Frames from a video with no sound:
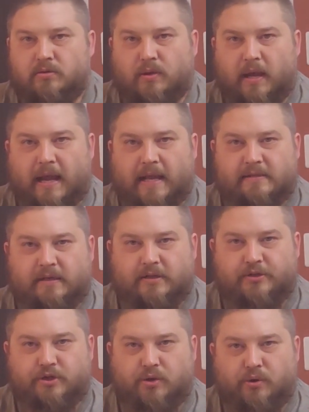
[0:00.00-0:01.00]
So as
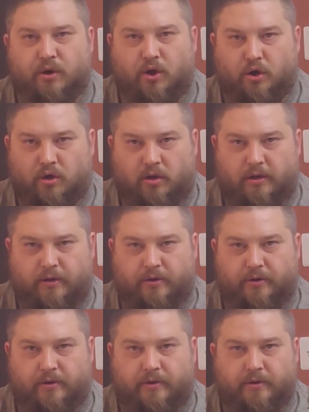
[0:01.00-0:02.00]
I showed
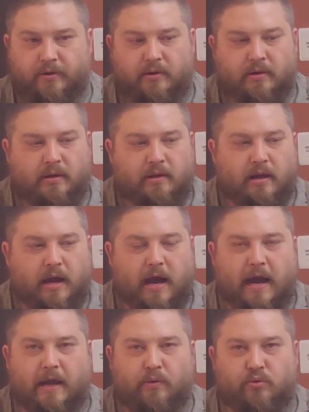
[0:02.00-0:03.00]
earlier,
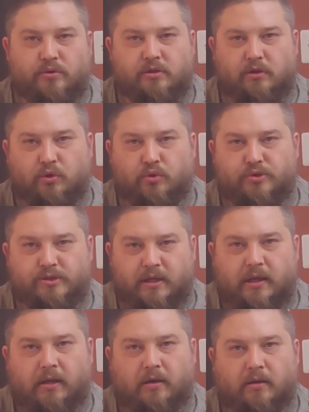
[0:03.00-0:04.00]
I was
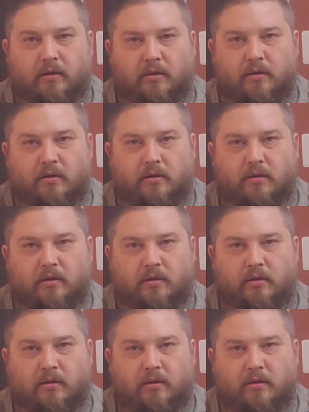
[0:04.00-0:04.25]
losing